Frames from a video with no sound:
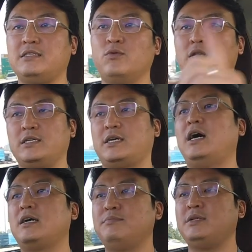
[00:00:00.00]
they work in
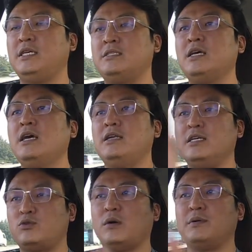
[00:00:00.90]
car companies,
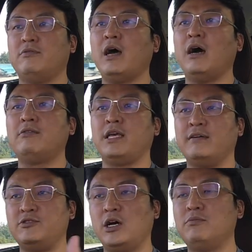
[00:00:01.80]
they swap around, they
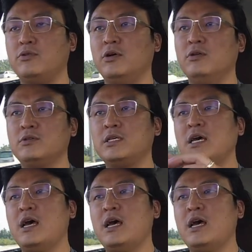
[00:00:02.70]
have job roles,